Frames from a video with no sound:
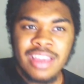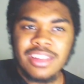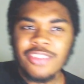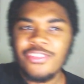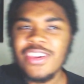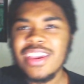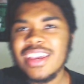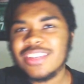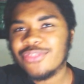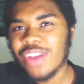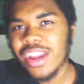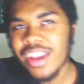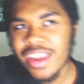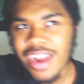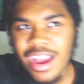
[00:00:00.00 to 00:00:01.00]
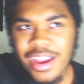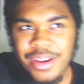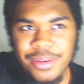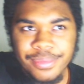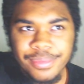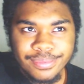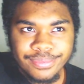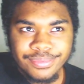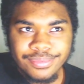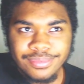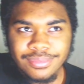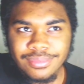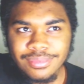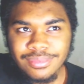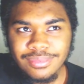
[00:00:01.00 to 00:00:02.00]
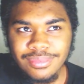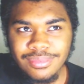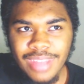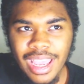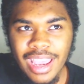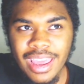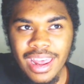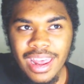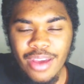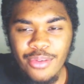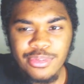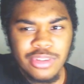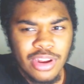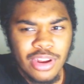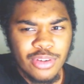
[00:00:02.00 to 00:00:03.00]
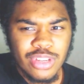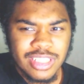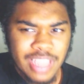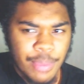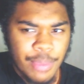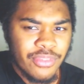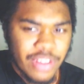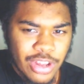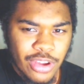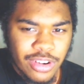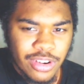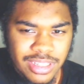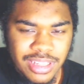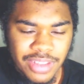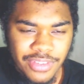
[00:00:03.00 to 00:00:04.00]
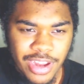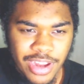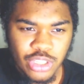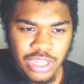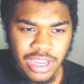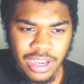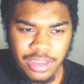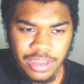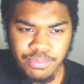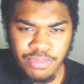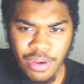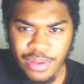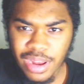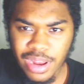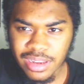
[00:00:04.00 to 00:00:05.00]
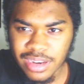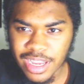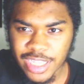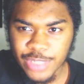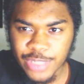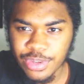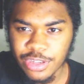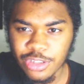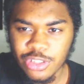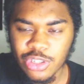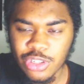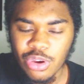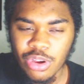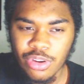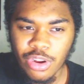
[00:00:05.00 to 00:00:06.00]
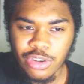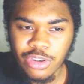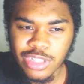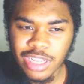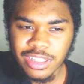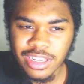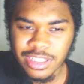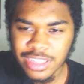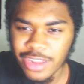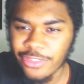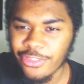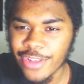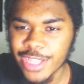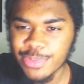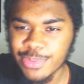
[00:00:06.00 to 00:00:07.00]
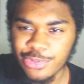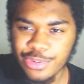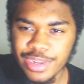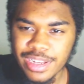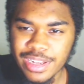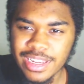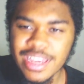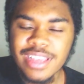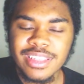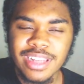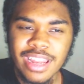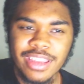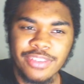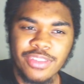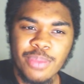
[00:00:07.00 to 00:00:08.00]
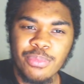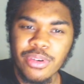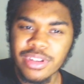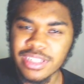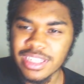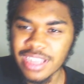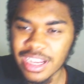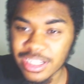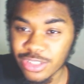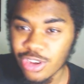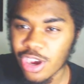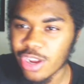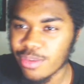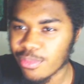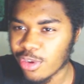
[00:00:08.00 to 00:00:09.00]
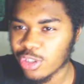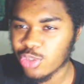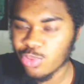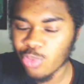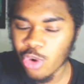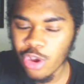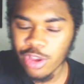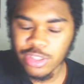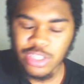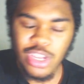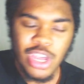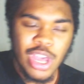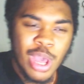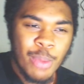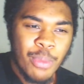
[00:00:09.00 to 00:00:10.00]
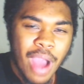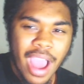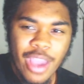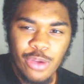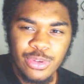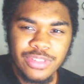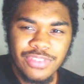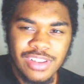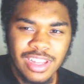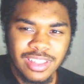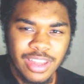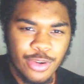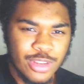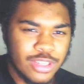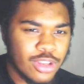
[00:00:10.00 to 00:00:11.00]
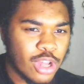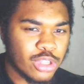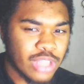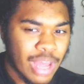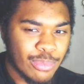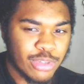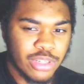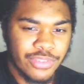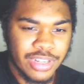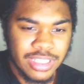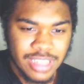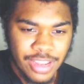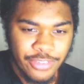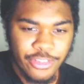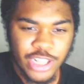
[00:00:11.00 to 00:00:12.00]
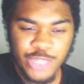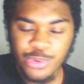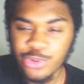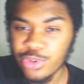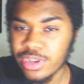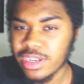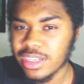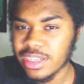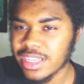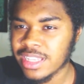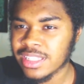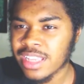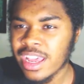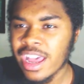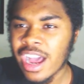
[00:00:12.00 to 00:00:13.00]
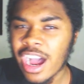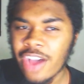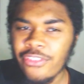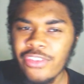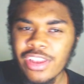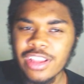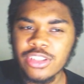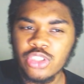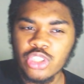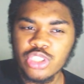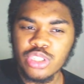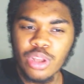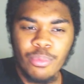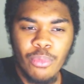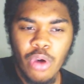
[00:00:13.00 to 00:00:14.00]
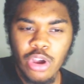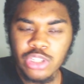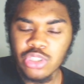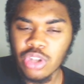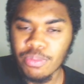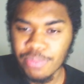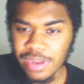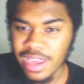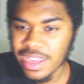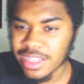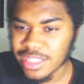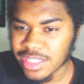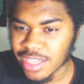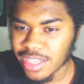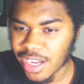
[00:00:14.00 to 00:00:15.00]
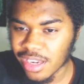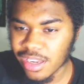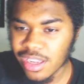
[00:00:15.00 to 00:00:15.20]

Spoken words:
The thing is, right, and I was gonna do a separate video on this eventually, like probably like next week or so, on just like the difference between leagues and if the Bundesliga has gotten much worse. But I always feel like there is not that much of a difference between the leagues. I feel it's just more so the playing style.